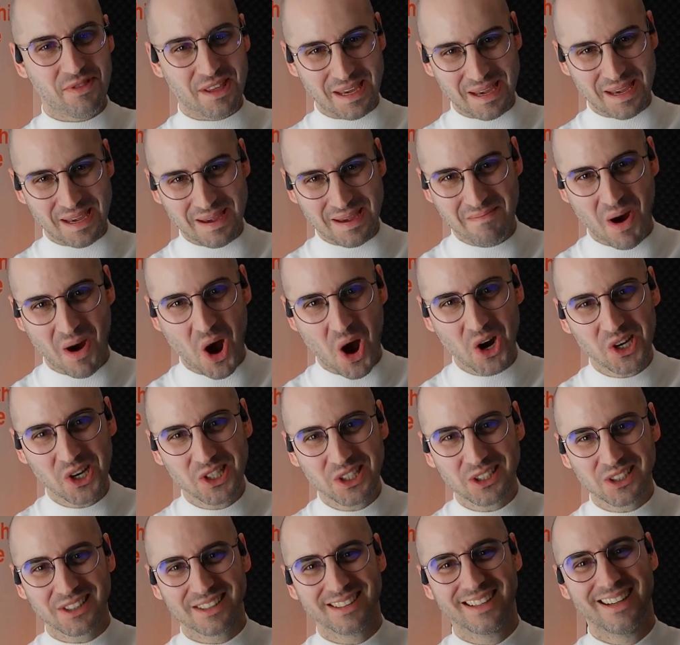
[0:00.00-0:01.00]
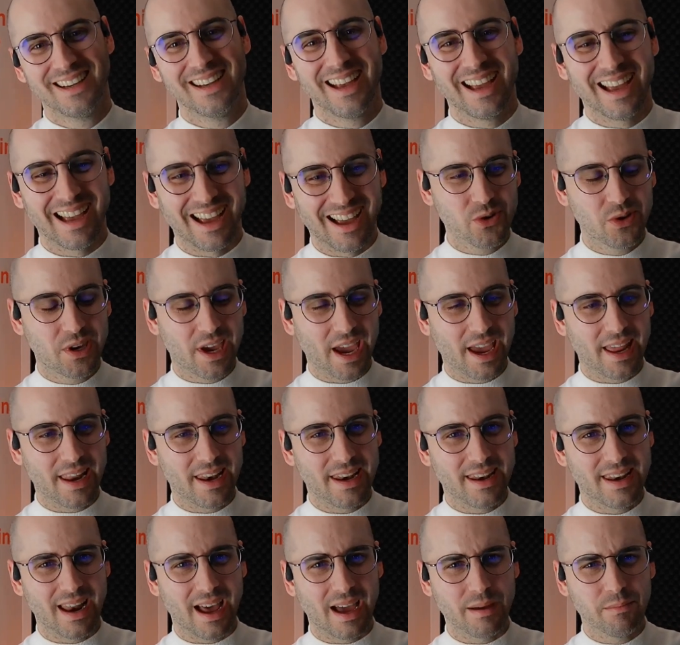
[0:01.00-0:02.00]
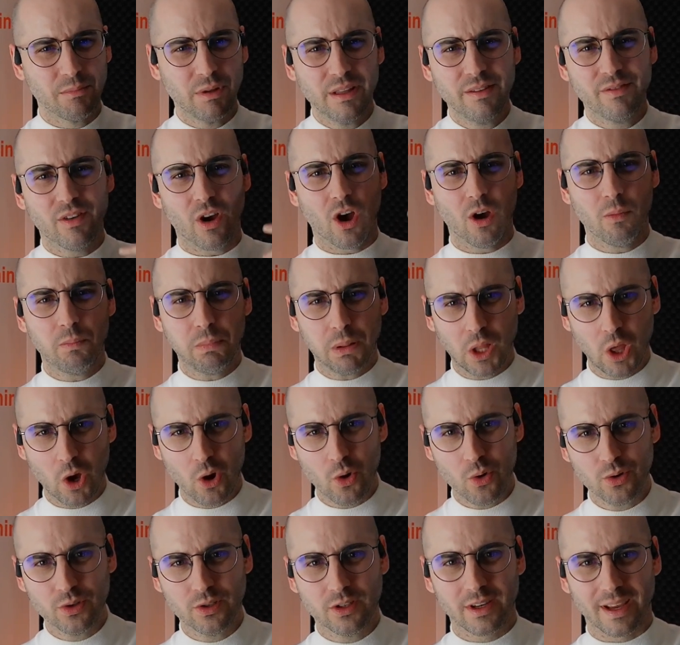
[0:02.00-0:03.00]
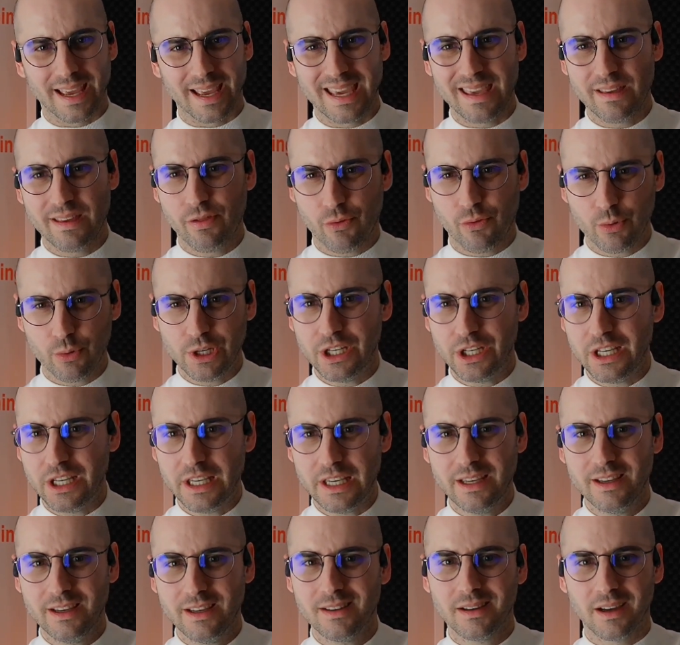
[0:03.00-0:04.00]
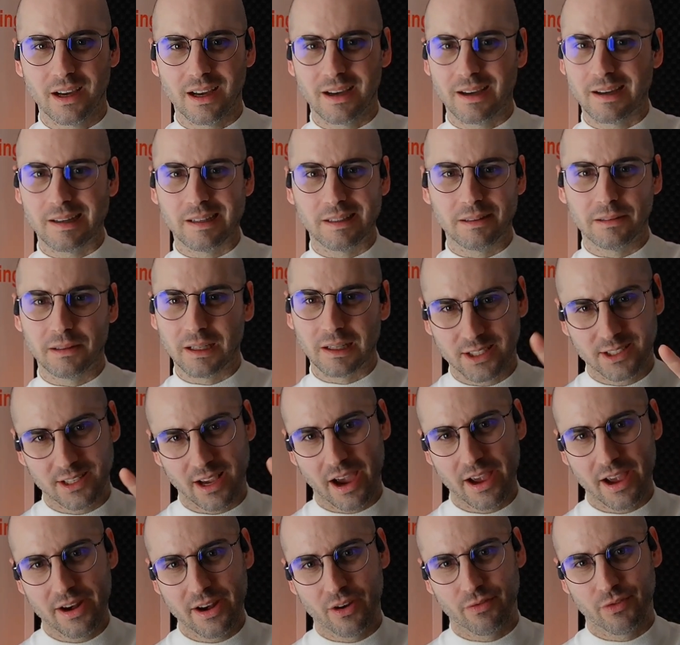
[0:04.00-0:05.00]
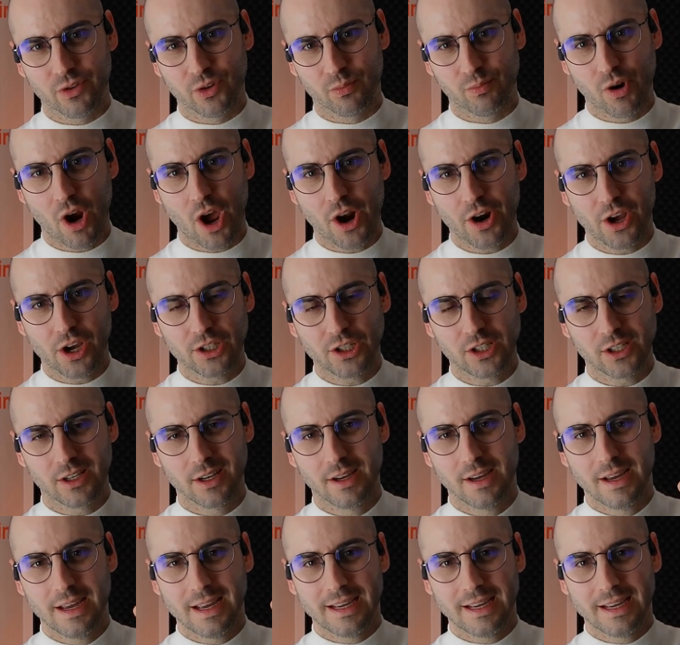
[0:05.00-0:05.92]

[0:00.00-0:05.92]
of the inbox. You can, I believe, upload a 3D design of your product,